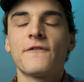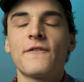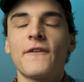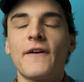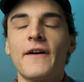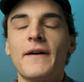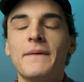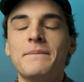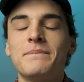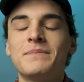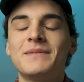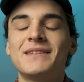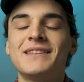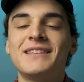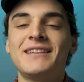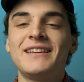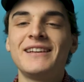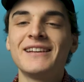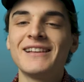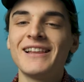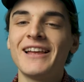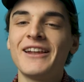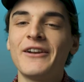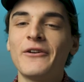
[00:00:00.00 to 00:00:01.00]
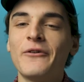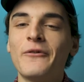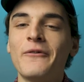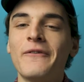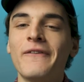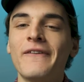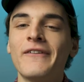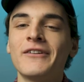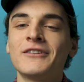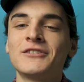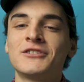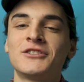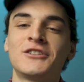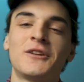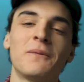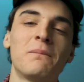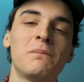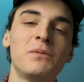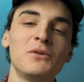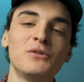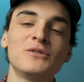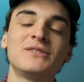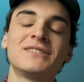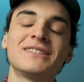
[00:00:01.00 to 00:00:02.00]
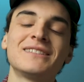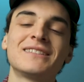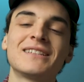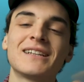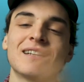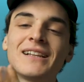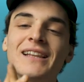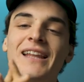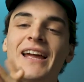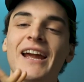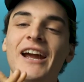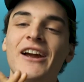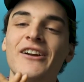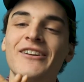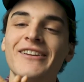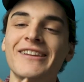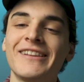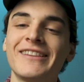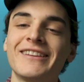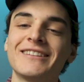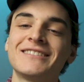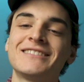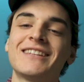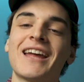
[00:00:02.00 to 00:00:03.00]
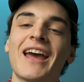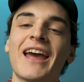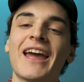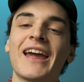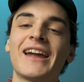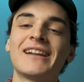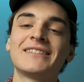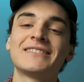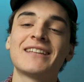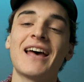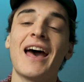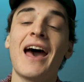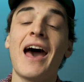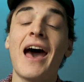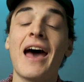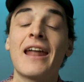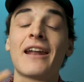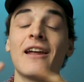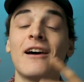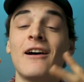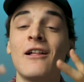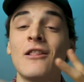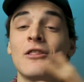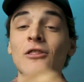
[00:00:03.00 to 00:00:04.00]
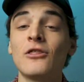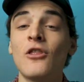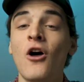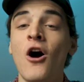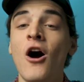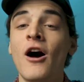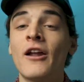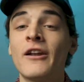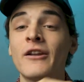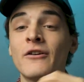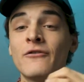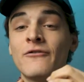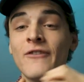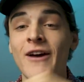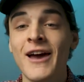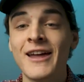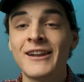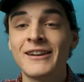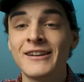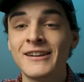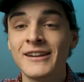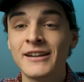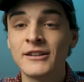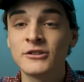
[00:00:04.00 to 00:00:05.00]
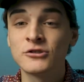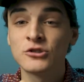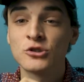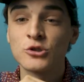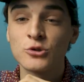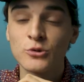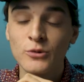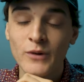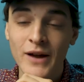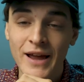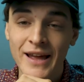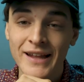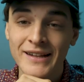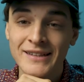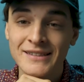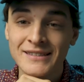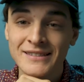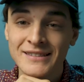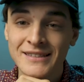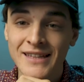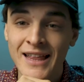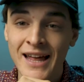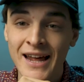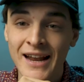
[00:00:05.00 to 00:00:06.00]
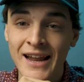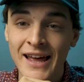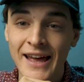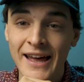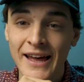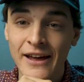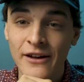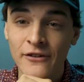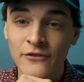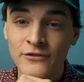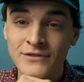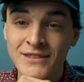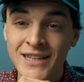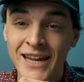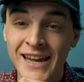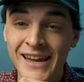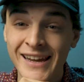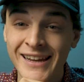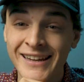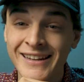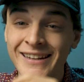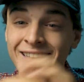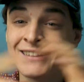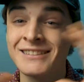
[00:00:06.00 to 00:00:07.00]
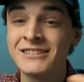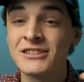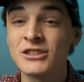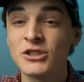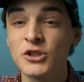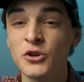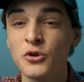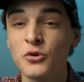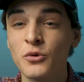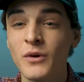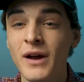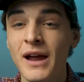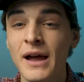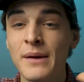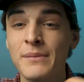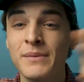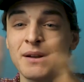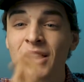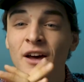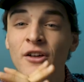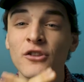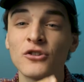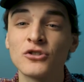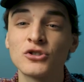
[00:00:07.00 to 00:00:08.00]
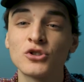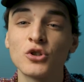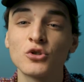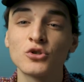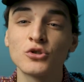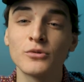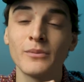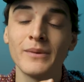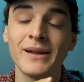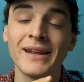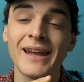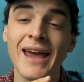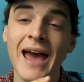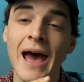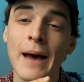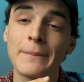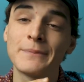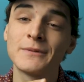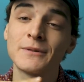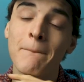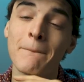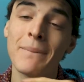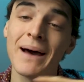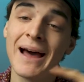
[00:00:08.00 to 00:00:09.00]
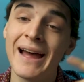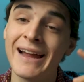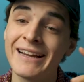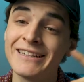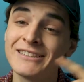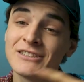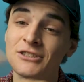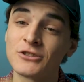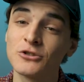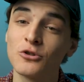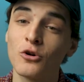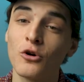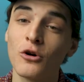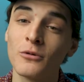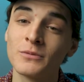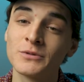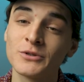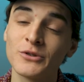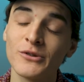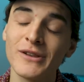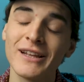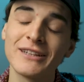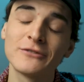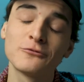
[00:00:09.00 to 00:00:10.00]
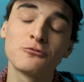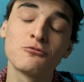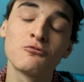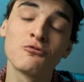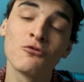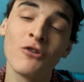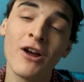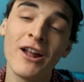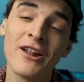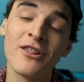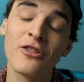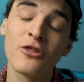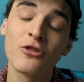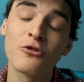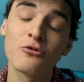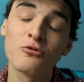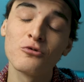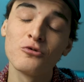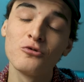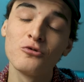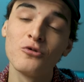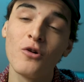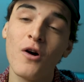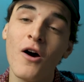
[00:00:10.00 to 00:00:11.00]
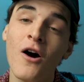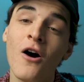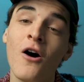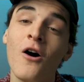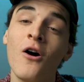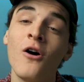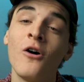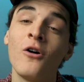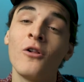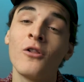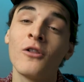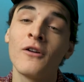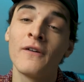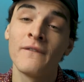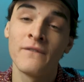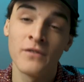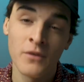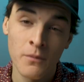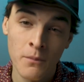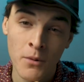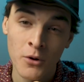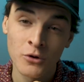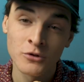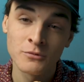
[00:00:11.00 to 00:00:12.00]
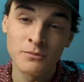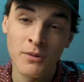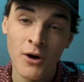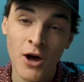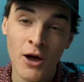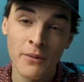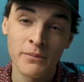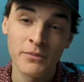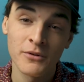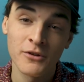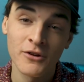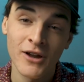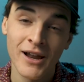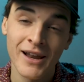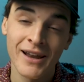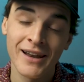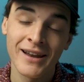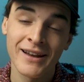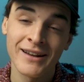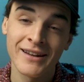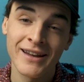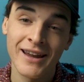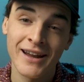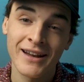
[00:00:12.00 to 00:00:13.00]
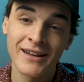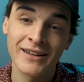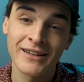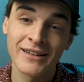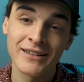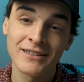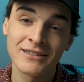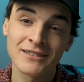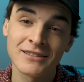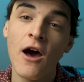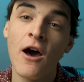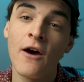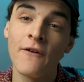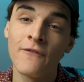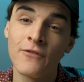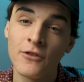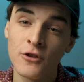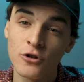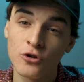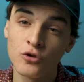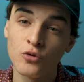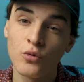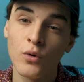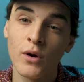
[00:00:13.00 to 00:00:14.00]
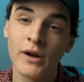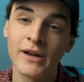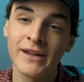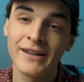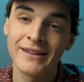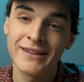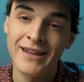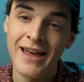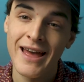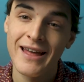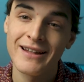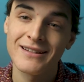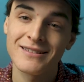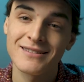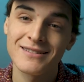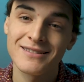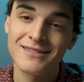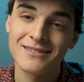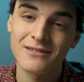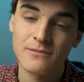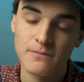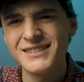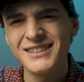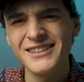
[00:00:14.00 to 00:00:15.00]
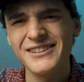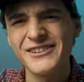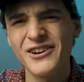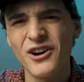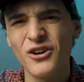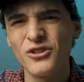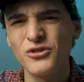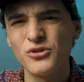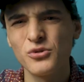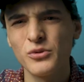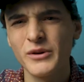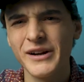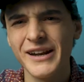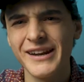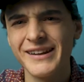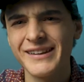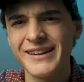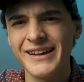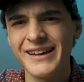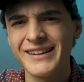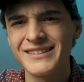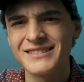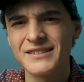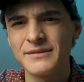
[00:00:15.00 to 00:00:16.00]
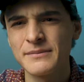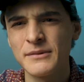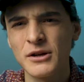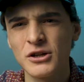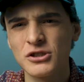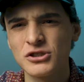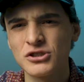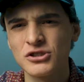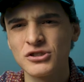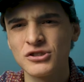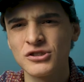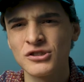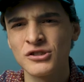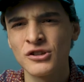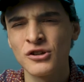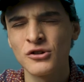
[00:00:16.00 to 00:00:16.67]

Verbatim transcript: From Teal and Orange to Boosted Clarity, this decade's had a lot of editing trends that have taken Instagram and other social media apps by storm. So let's run through all of the most popular editing techniques of the 2010s. Is it called 2010s? I'm not sure.